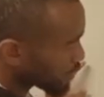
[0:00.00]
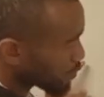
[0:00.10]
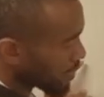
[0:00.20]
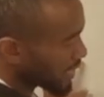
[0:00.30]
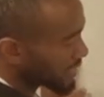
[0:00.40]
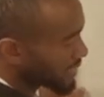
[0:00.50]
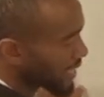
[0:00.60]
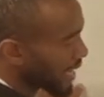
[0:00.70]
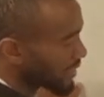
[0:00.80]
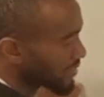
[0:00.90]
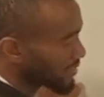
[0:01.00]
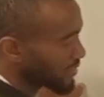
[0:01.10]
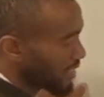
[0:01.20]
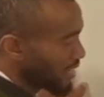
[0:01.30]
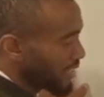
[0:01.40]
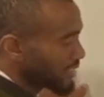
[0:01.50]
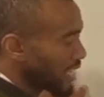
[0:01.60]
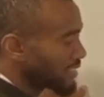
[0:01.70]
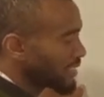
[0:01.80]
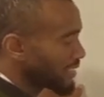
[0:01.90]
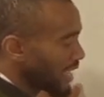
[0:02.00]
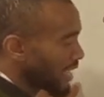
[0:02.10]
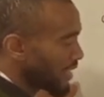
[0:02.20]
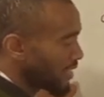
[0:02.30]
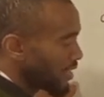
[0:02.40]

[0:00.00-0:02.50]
one is tan theta,